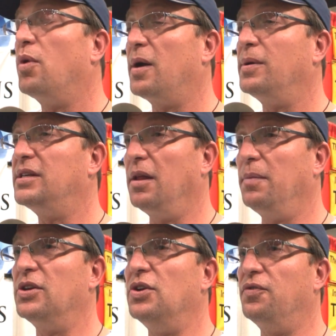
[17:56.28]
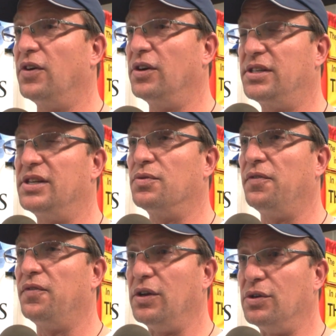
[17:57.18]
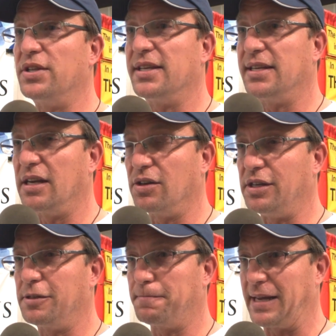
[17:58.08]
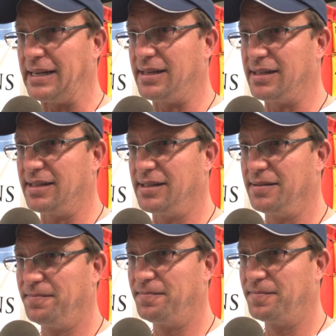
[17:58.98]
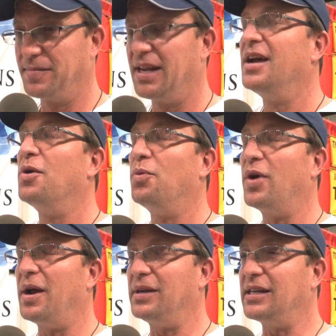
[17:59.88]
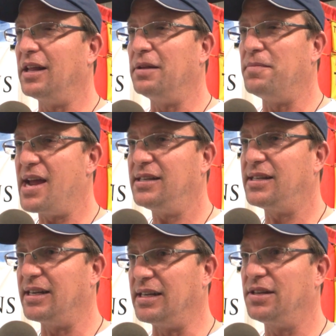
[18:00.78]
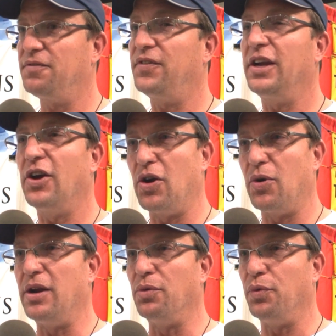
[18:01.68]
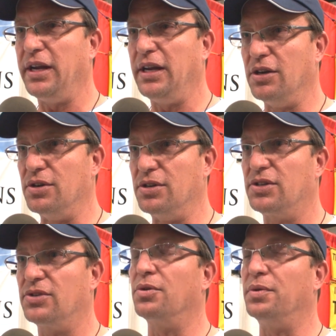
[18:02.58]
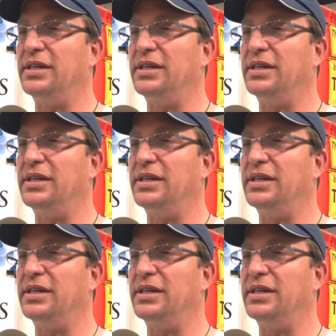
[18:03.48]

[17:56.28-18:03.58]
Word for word: What I would tell them to do first is refuse the single-use plastics. What I would tell them next is figure out a way to reuse or